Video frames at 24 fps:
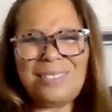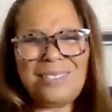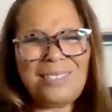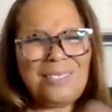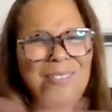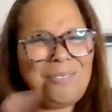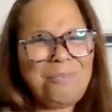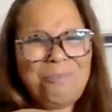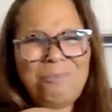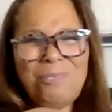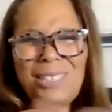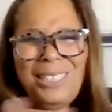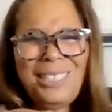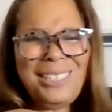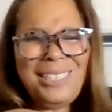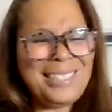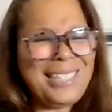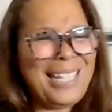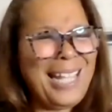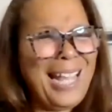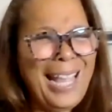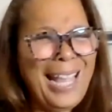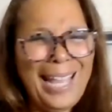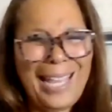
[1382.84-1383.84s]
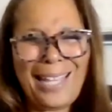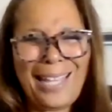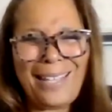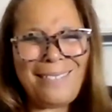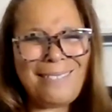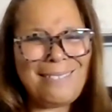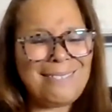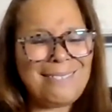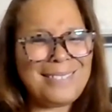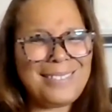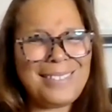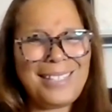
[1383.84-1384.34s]
"What is that?
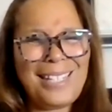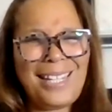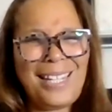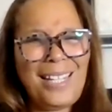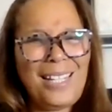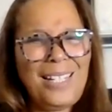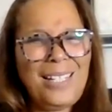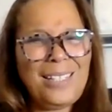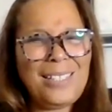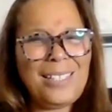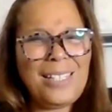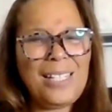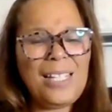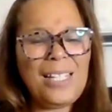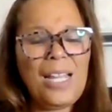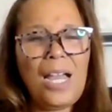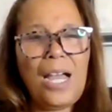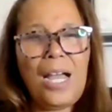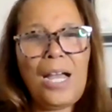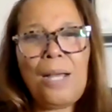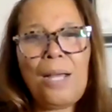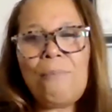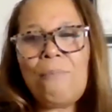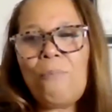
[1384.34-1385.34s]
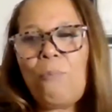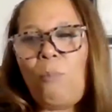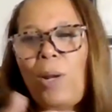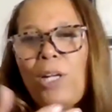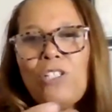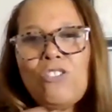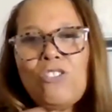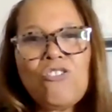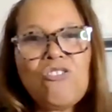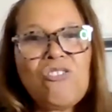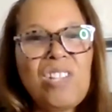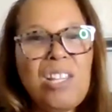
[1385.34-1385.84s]
Why don't you